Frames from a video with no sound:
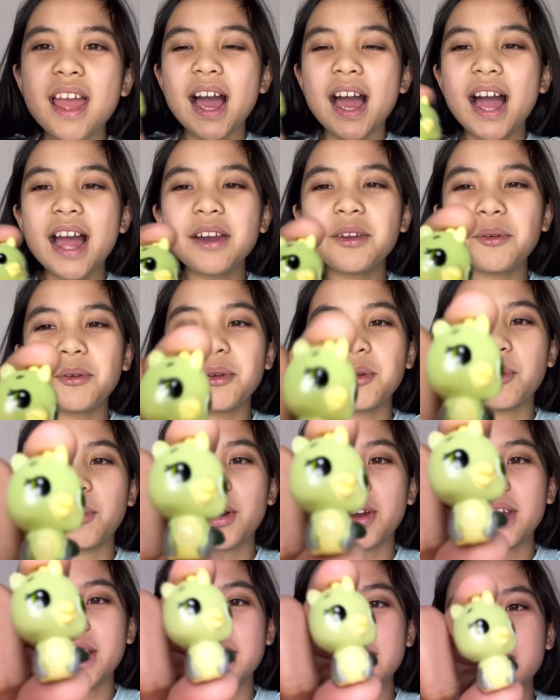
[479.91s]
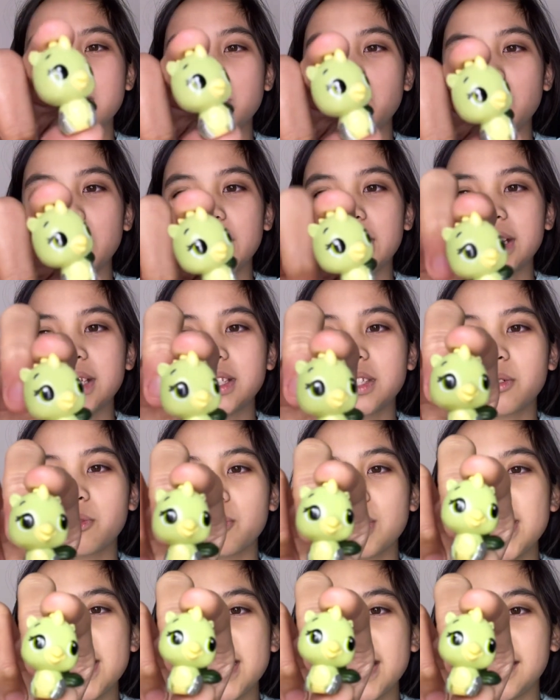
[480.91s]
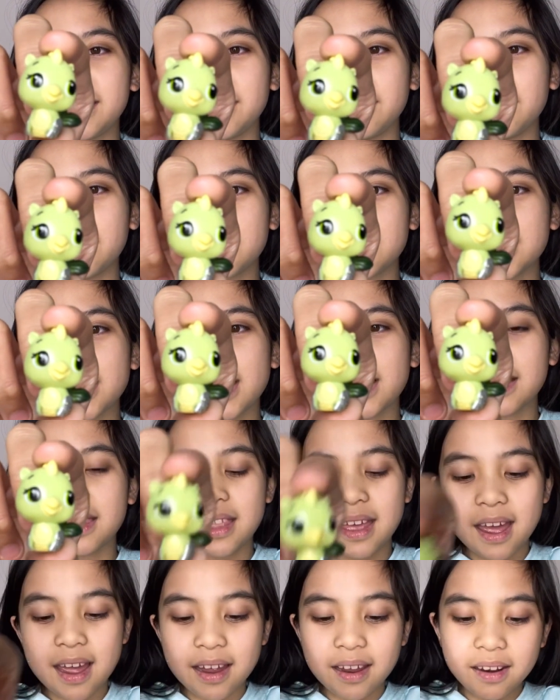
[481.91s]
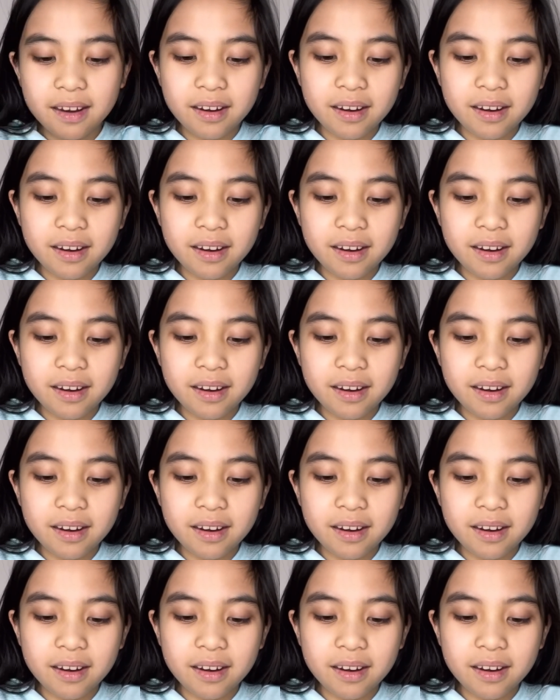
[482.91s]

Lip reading: I don't know what it is, but it's green and it looks like that.